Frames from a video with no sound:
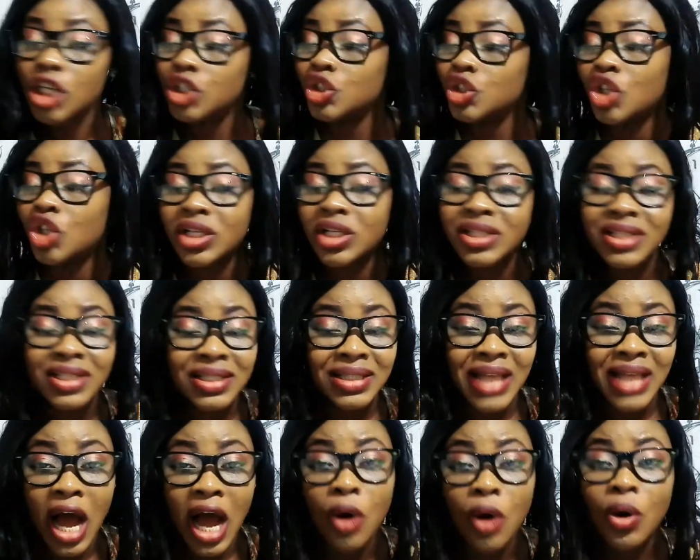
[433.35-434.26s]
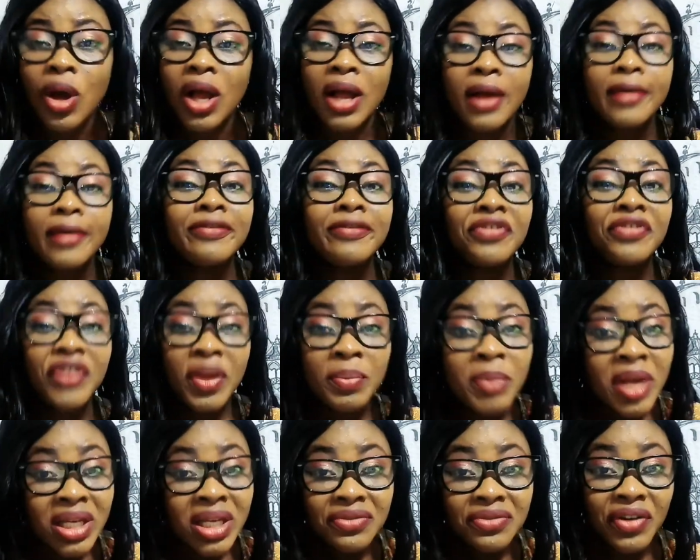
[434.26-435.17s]
jot it down, film
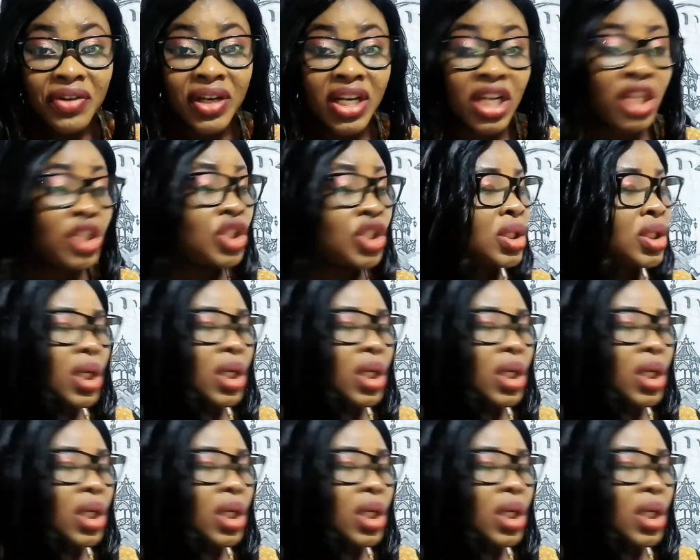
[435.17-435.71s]
it, finish,